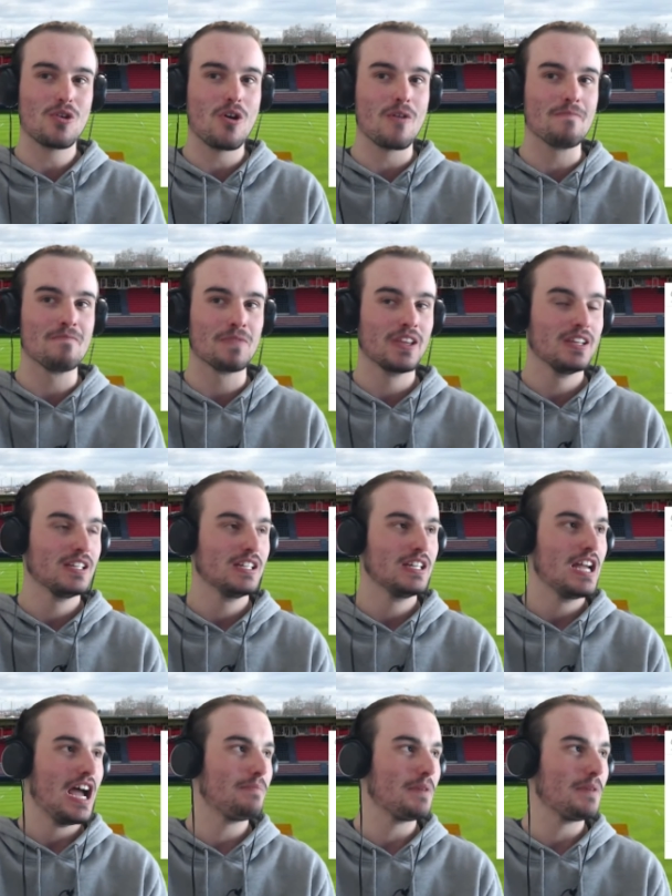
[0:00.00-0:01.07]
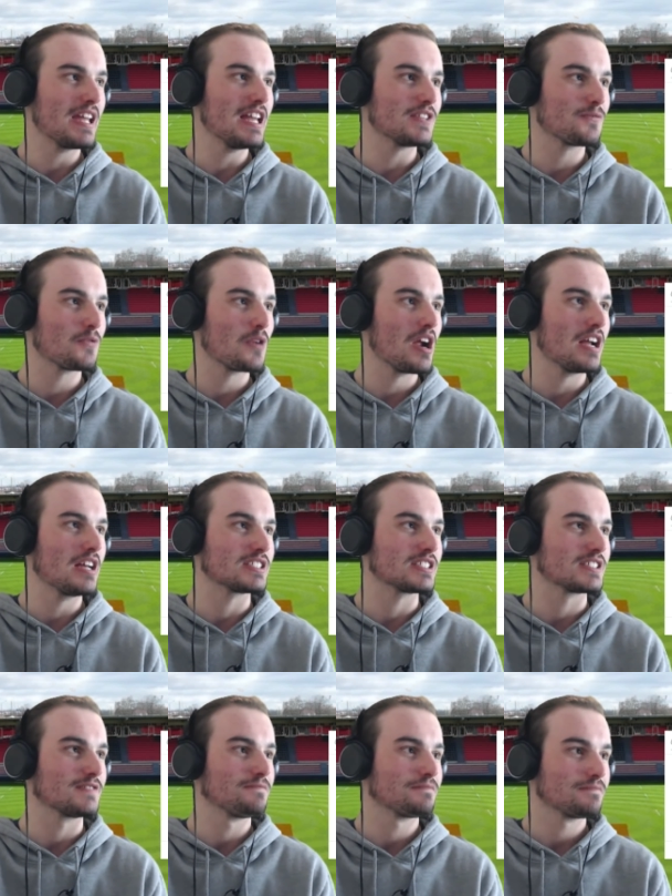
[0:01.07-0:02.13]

on up against France.